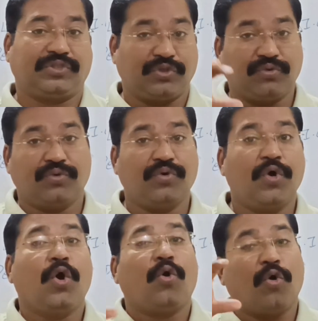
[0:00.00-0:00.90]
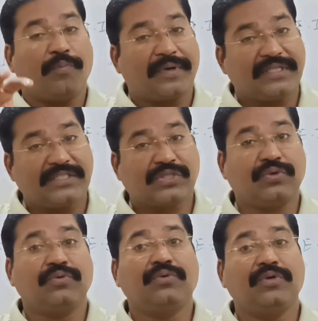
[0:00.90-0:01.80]
to open the
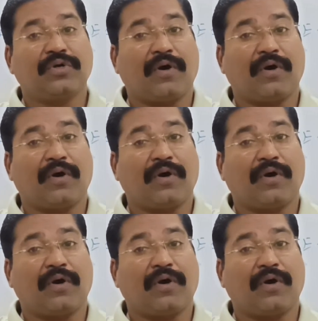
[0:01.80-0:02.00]
school,